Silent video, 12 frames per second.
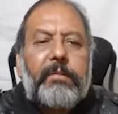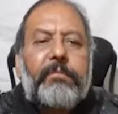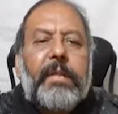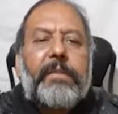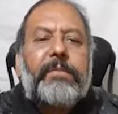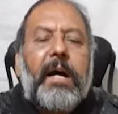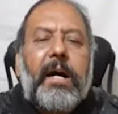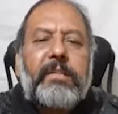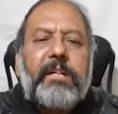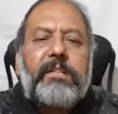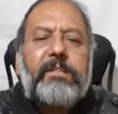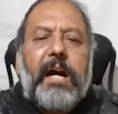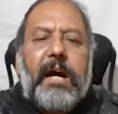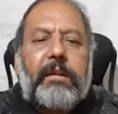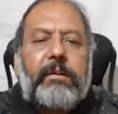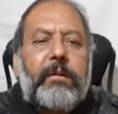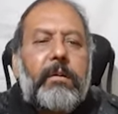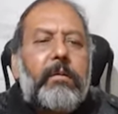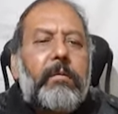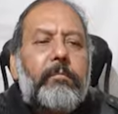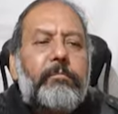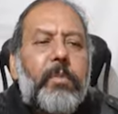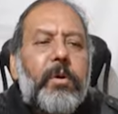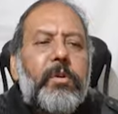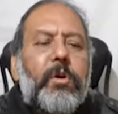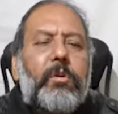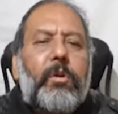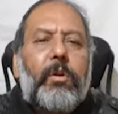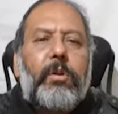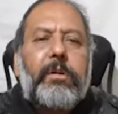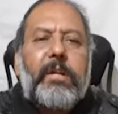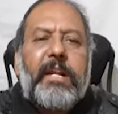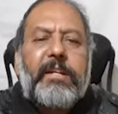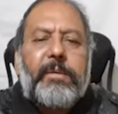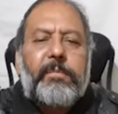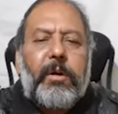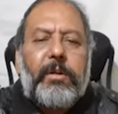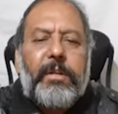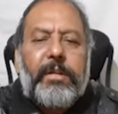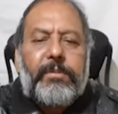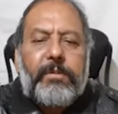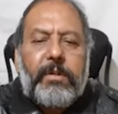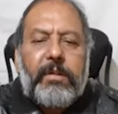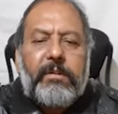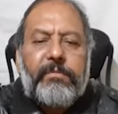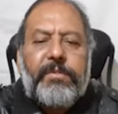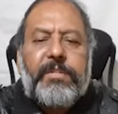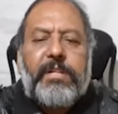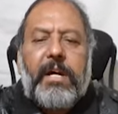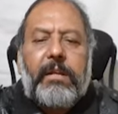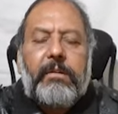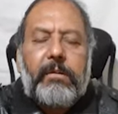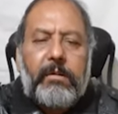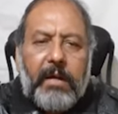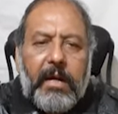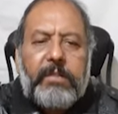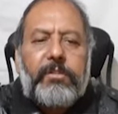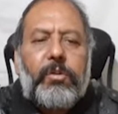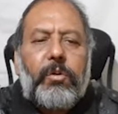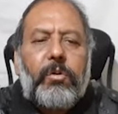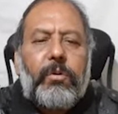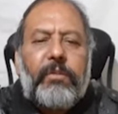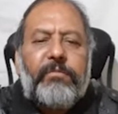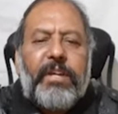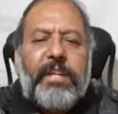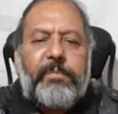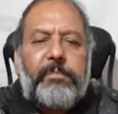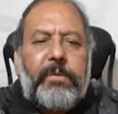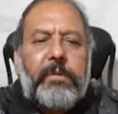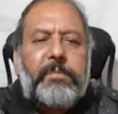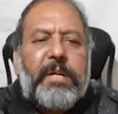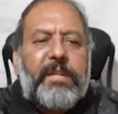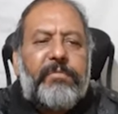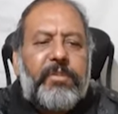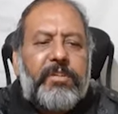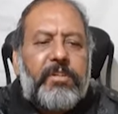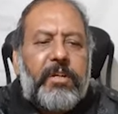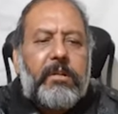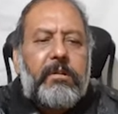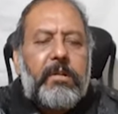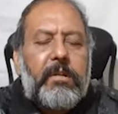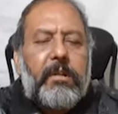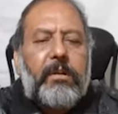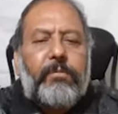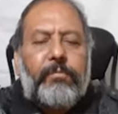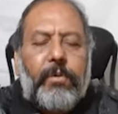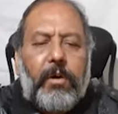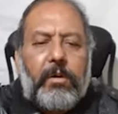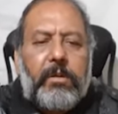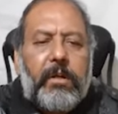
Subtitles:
Then the others are monoclonal antibodies which are also very beneficial for